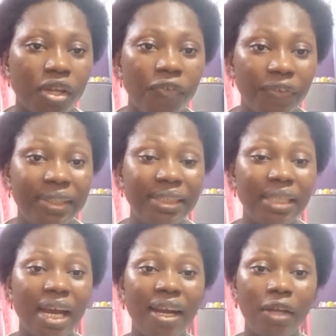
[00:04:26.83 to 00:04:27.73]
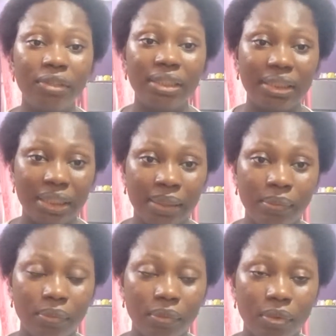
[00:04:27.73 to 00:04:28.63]
written around this
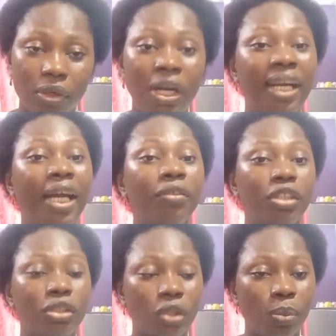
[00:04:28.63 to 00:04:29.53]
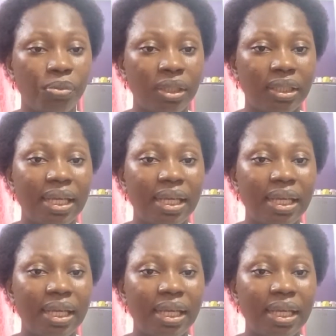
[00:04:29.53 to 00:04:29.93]
theme or around this topic,